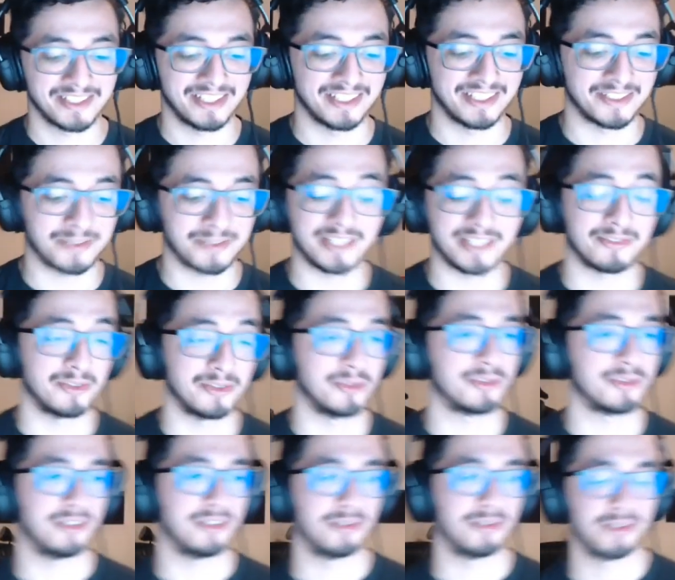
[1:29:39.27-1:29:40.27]
transfer
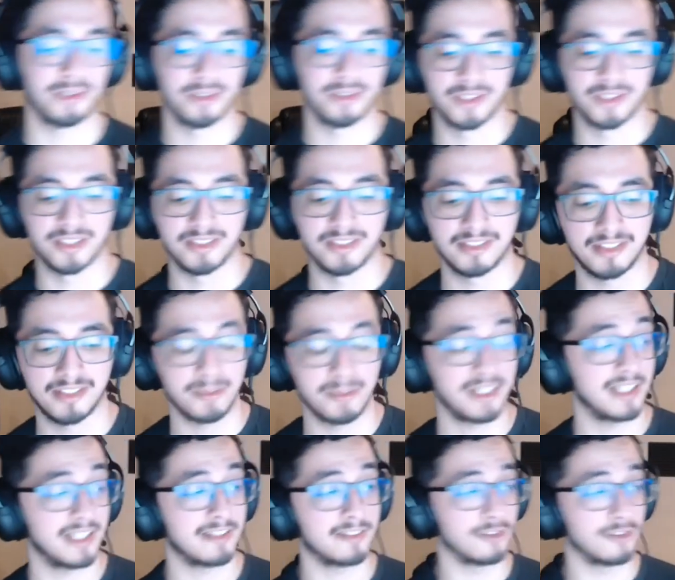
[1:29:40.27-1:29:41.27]
those skills over. Something
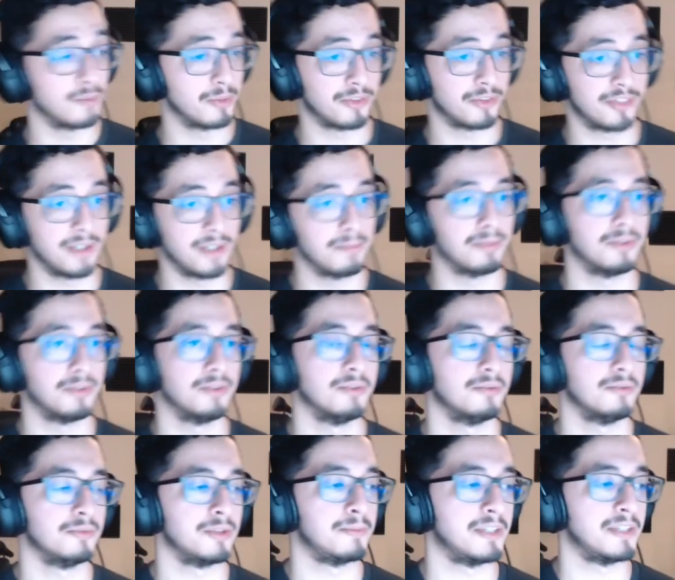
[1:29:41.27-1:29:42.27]
that's super
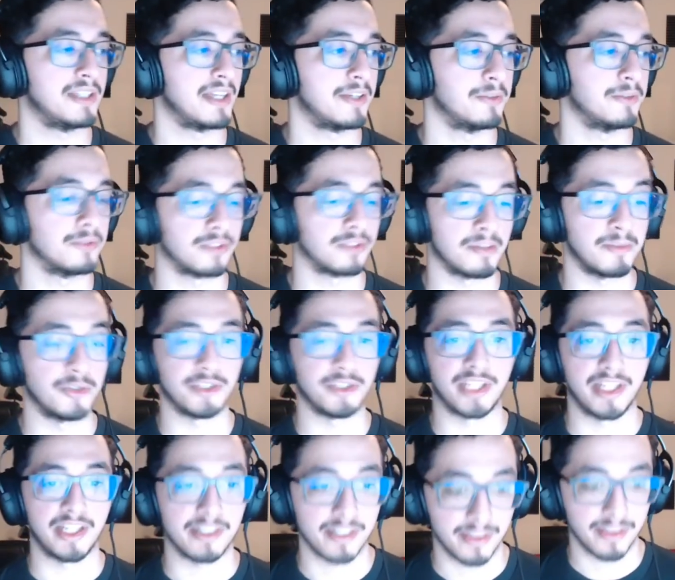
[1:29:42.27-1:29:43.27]
simple would be that whole
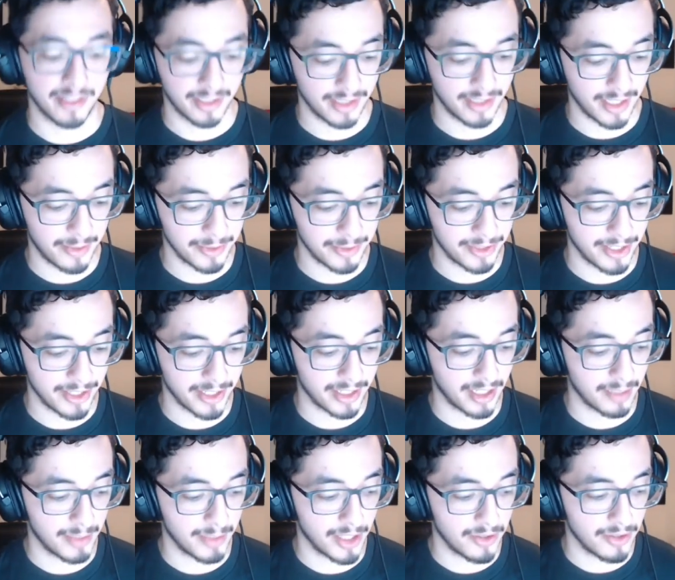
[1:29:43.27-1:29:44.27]
communication thing that I was
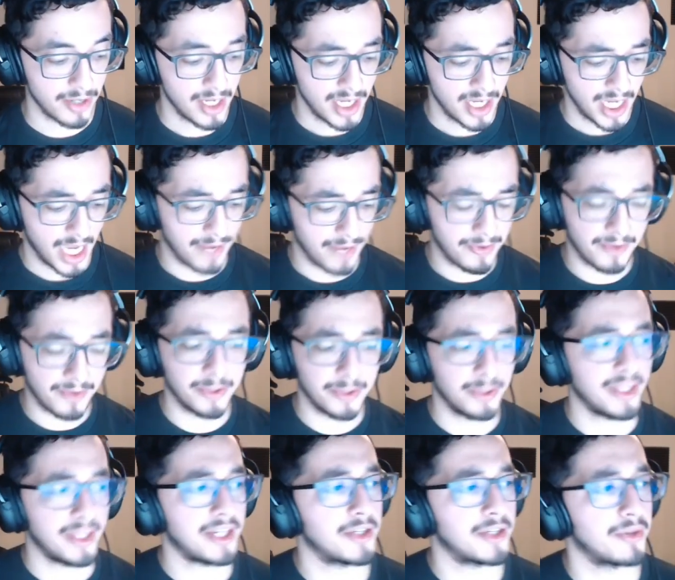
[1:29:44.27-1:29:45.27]
talking about. If you
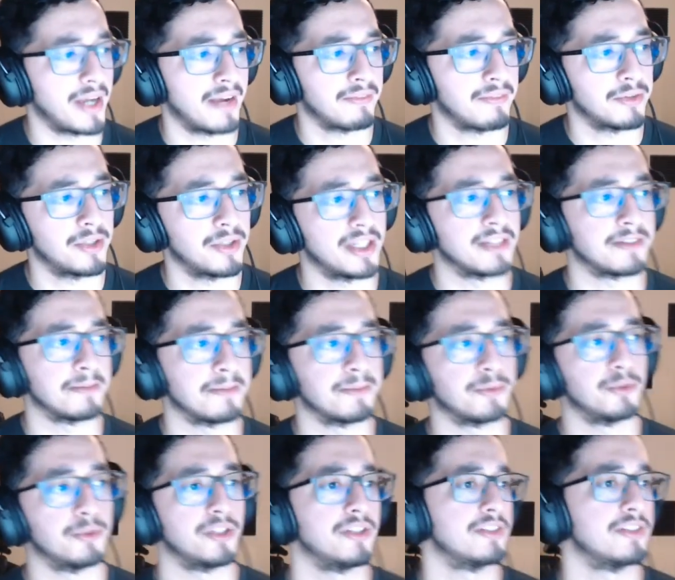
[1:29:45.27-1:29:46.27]
feel like you're ever in some
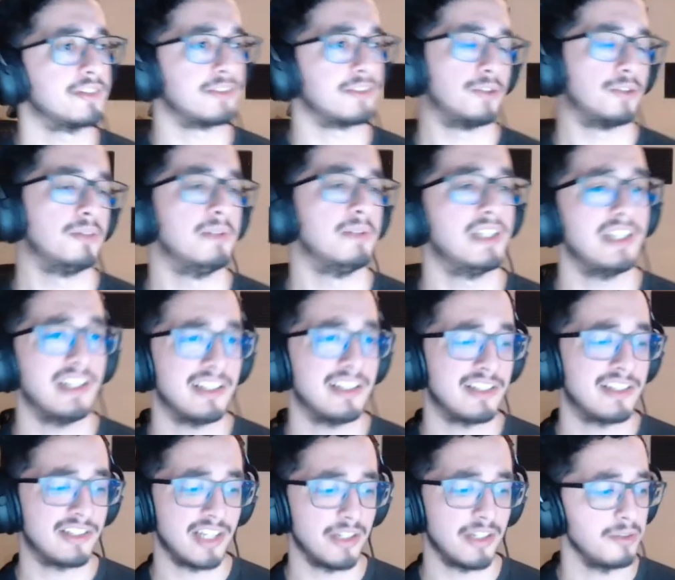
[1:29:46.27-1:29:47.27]
sort of disagreement,
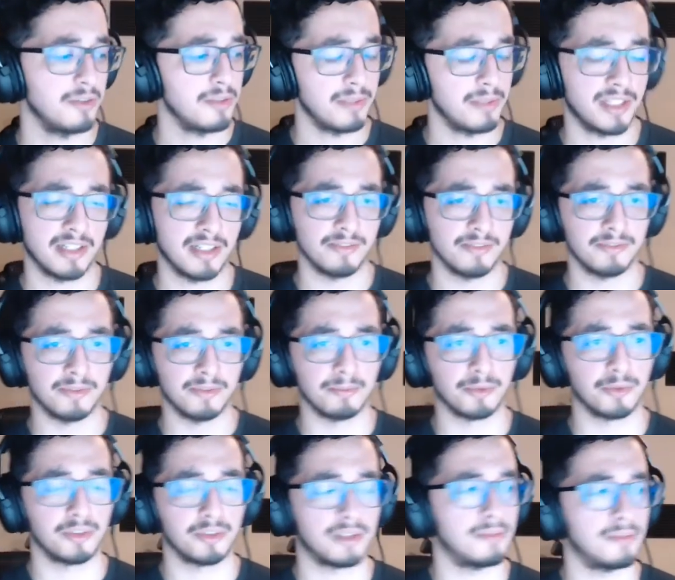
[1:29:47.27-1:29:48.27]
it's generally because of some sort of